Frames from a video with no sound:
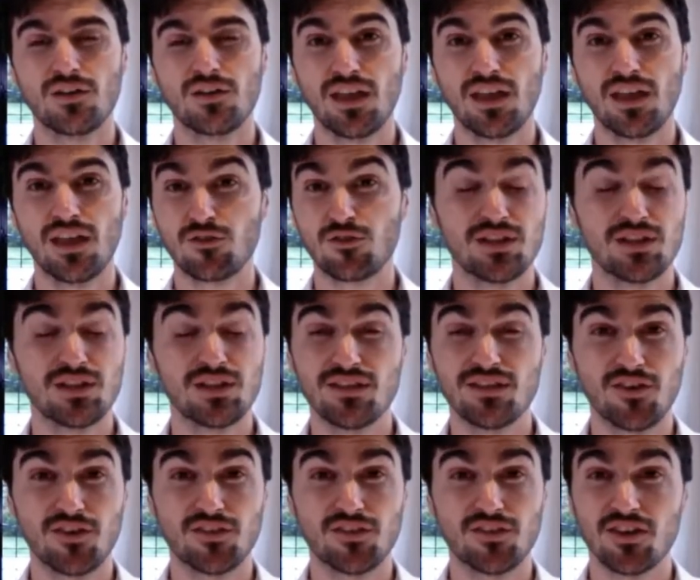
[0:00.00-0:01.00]
that's what we did
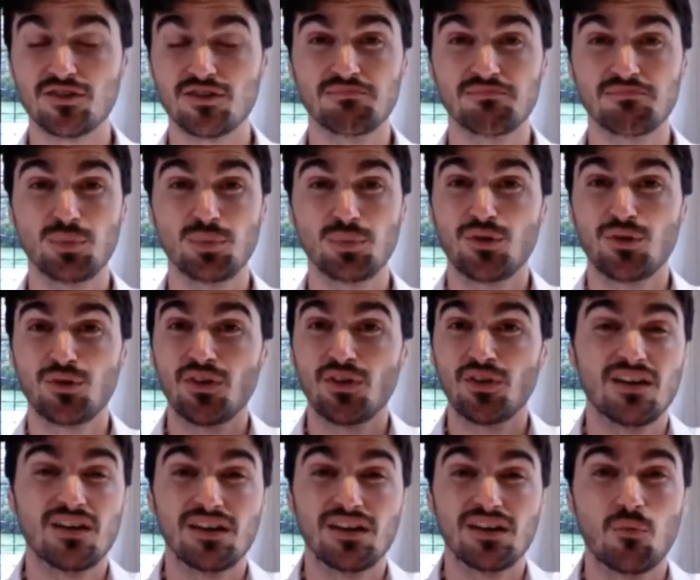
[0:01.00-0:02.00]
that first session because I,
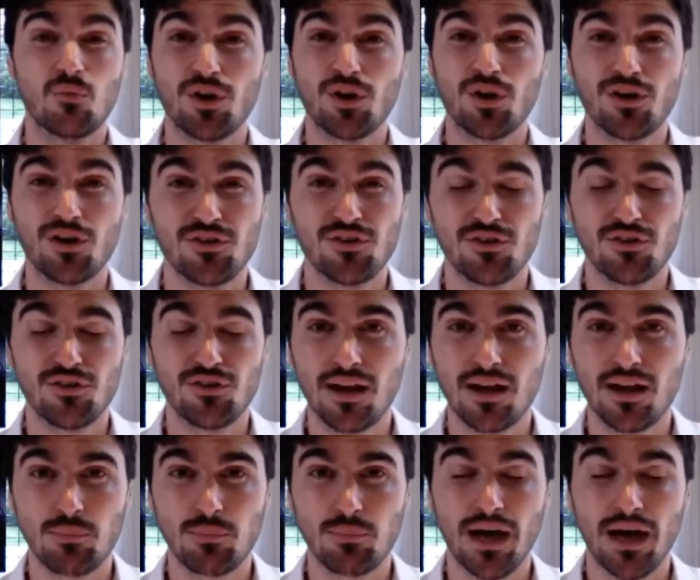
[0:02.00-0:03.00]
I didn't want her to
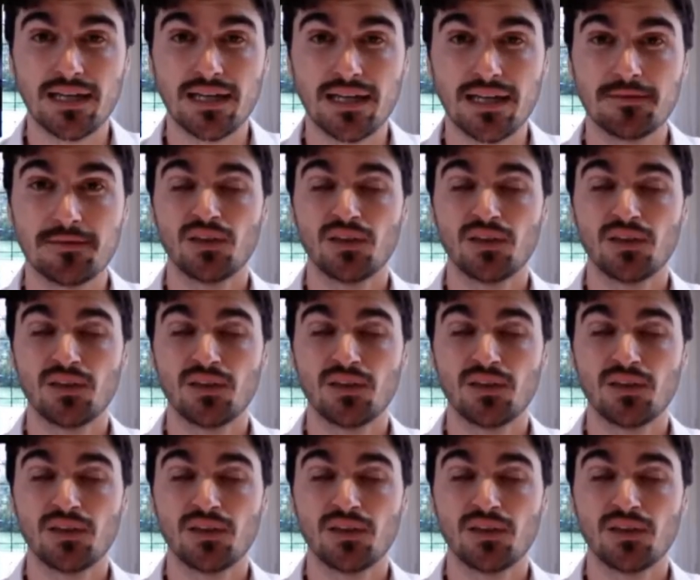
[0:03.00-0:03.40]
react badly.